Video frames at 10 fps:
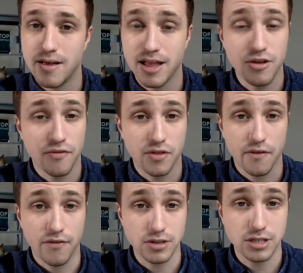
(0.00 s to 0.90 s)
either for
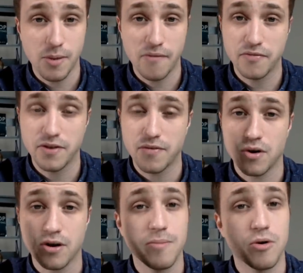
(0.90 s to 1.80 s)
the first time if you've never
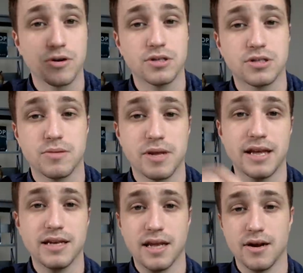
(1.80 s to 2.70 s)
heard him, or you'll
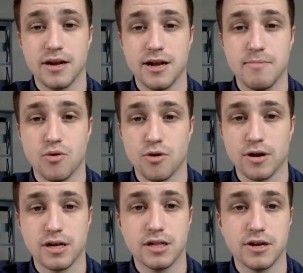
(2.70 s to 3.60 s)
begin to hear him
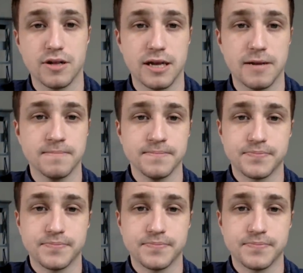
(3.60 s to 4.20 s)
more clearly.